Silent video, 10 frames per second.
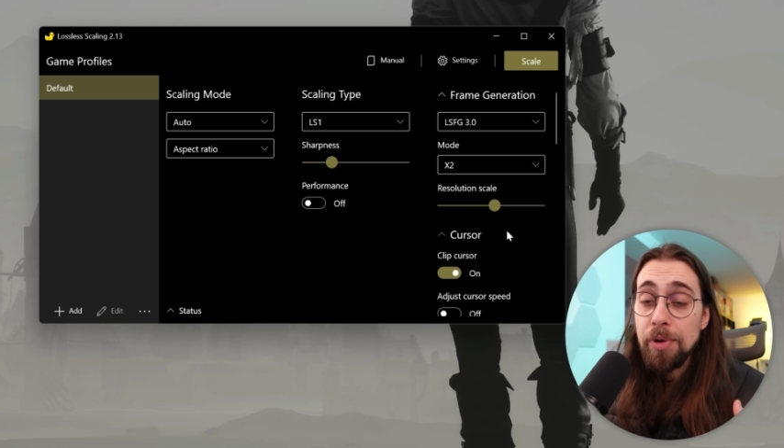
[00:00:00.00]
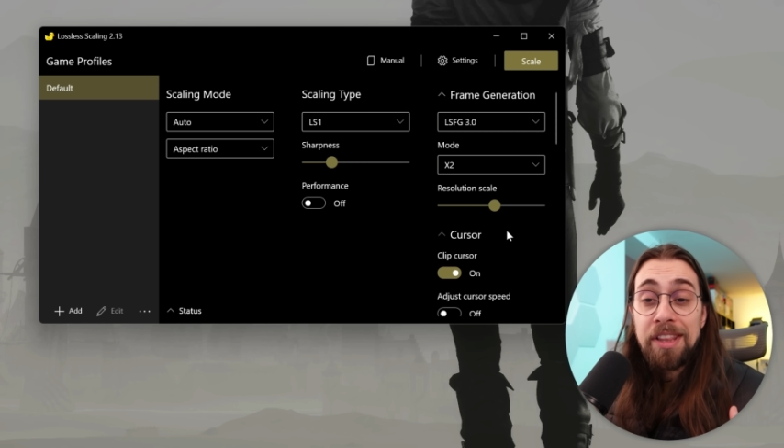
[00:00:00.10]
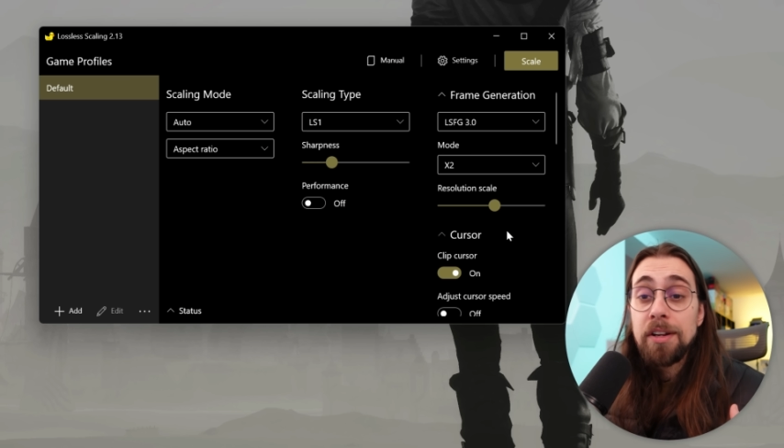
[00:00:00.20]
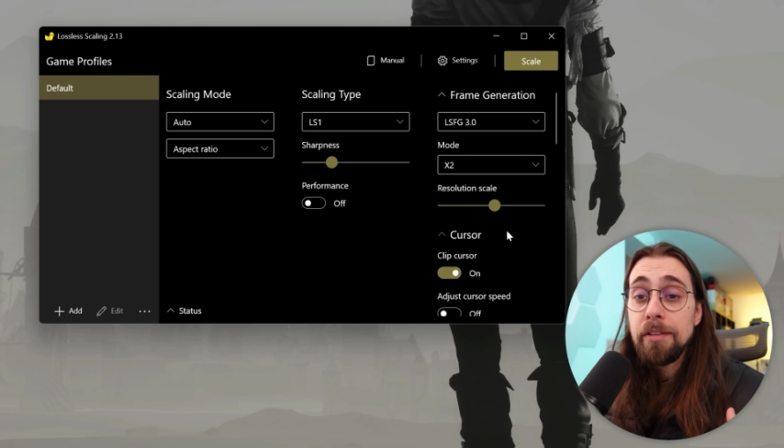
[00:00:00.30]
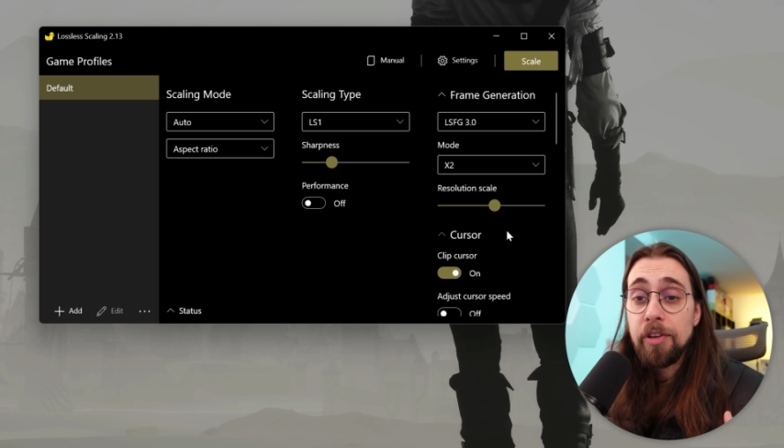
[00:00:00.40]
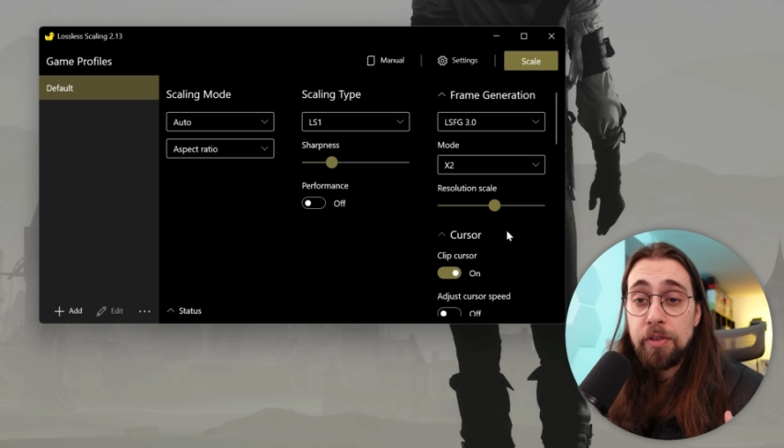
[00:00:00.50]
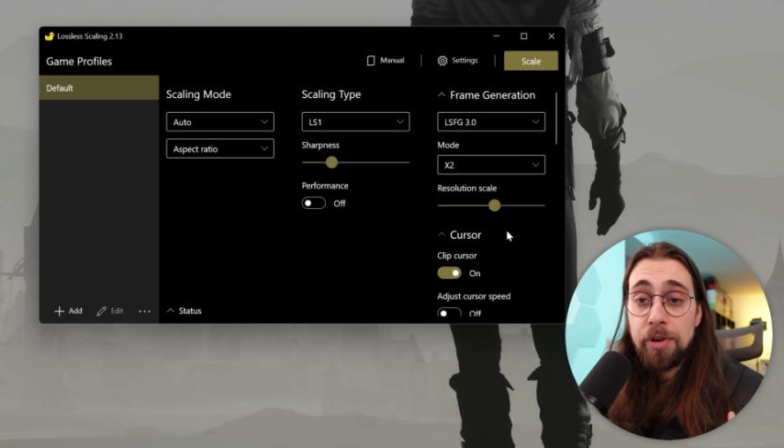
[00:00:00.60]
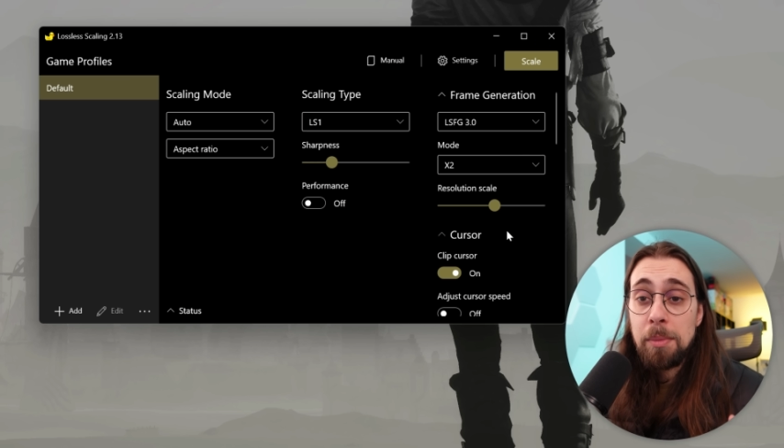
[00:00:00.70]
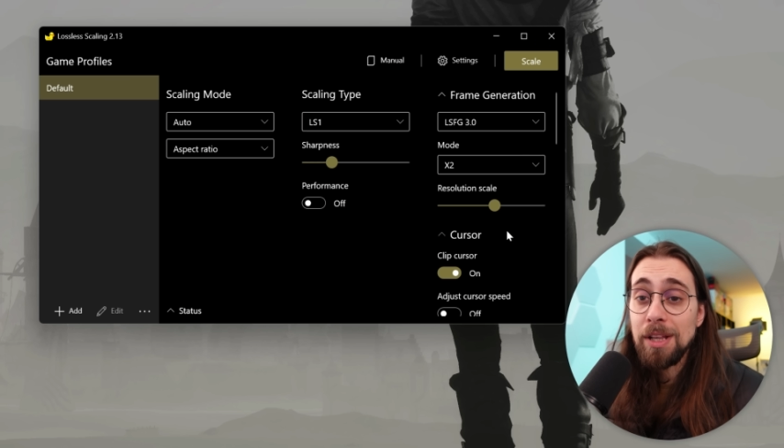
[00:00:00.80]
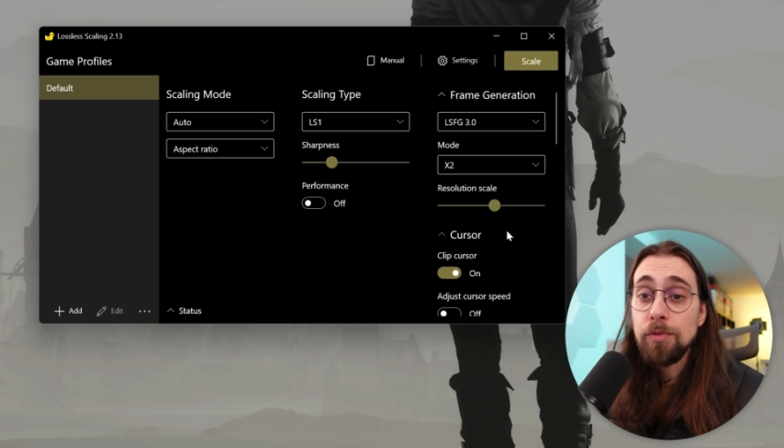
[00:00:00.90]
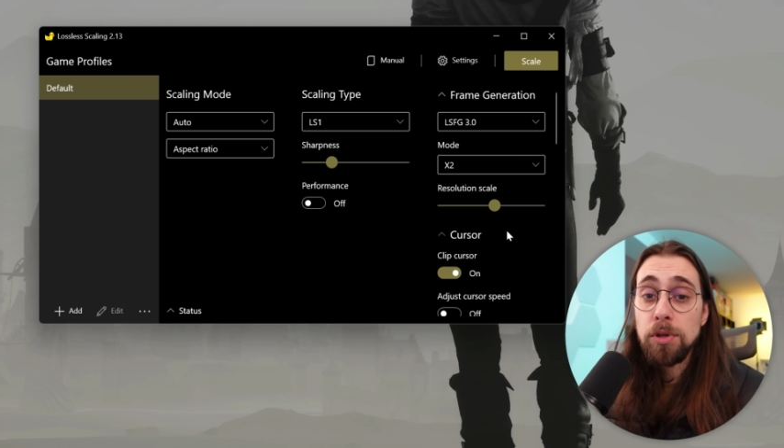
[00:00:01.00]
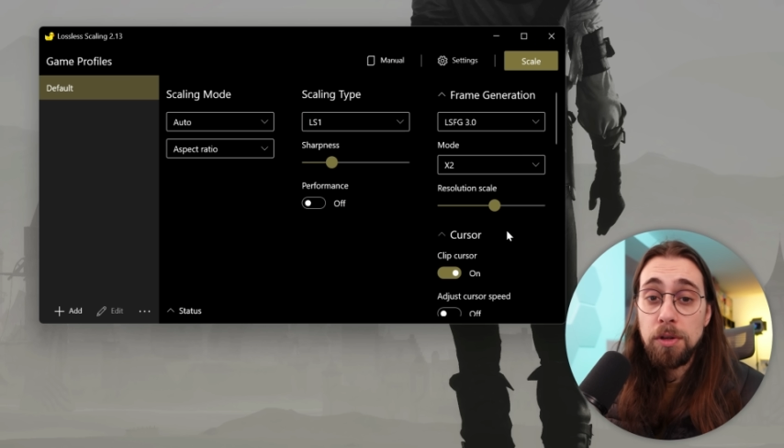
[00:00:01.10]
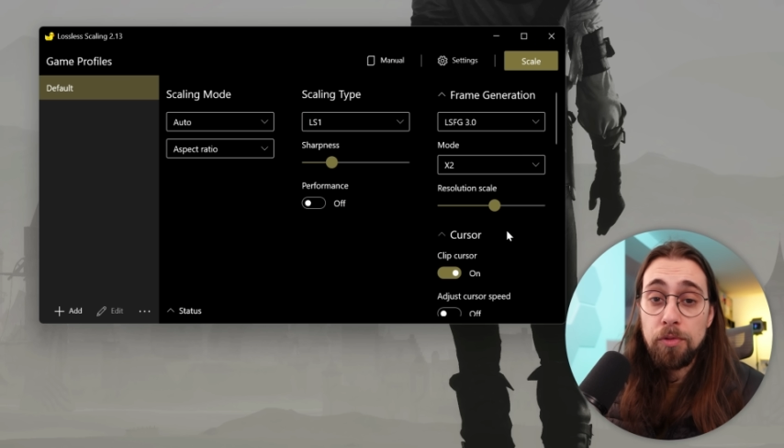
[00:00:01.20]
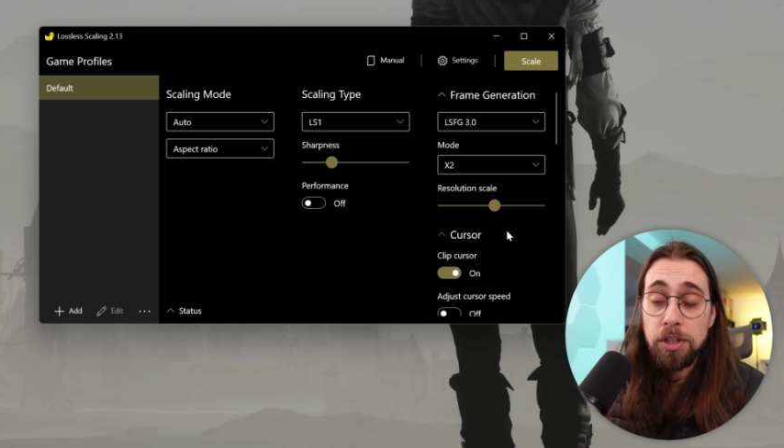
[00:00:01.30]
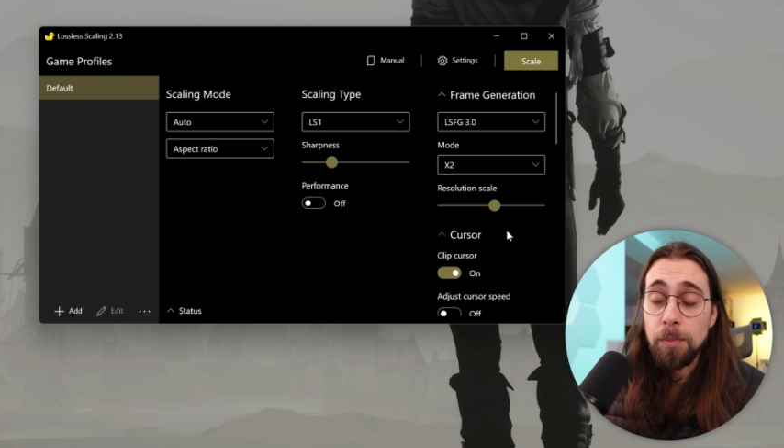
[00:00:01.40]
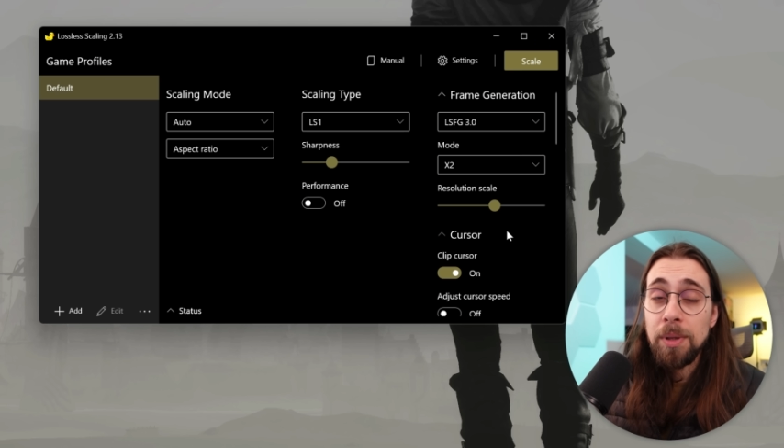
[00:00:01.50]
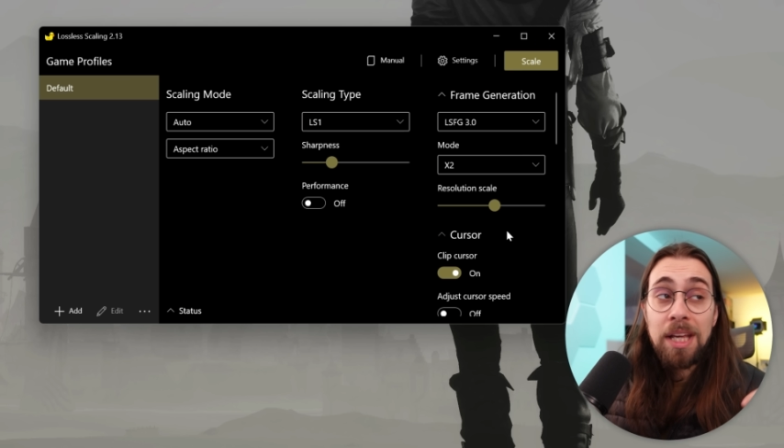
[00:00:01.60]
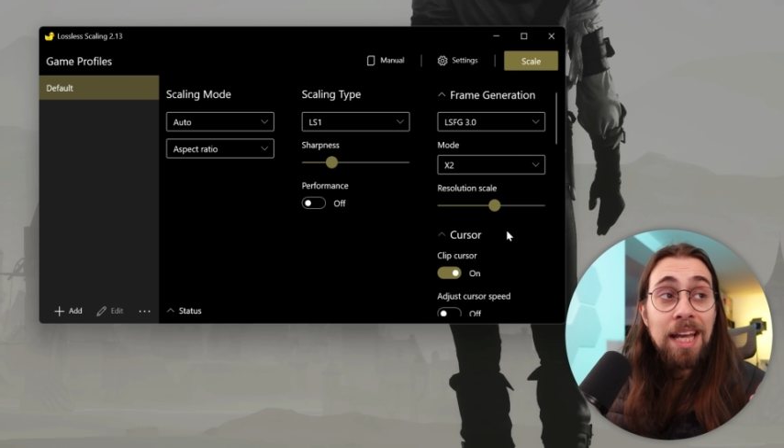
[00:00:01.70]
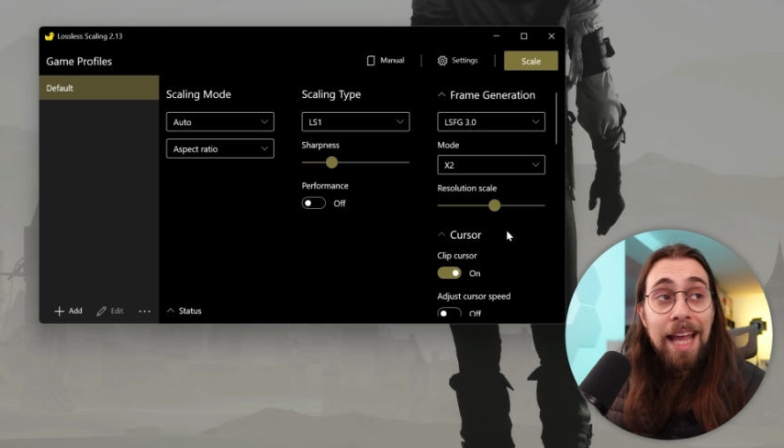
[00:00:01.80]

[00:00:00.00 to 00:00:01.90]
render the fake frame at 1440p,